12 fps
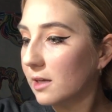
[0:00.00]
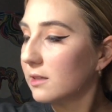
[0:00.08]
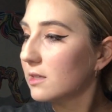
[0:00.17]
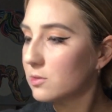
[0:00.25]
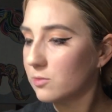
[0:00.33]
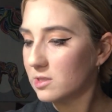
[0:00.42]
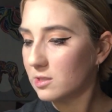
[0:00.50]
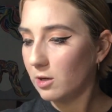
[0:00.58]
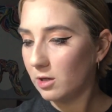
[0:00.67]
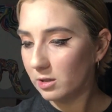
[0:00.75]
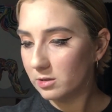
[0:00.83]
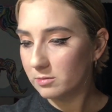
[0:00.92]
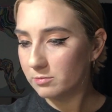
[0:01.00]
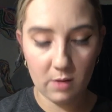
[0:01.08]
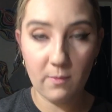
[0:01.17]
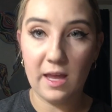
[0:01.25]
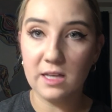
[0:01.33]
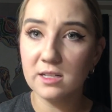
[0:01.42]
Like this one's called
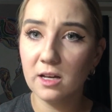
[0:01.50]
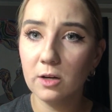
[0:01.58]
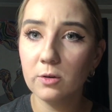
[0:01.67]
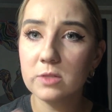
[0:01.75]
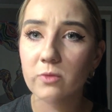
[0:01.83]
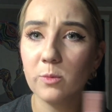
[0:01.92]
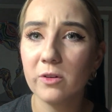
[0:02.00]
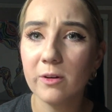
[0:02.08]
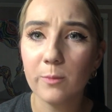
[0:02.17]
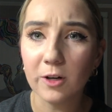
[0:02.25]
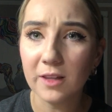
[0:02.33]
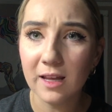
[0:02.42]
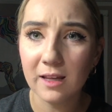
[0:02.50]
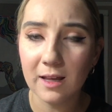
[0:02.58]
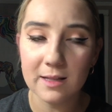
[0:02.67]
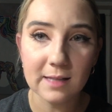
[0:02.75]
Commando. It's from one of her birthday kits.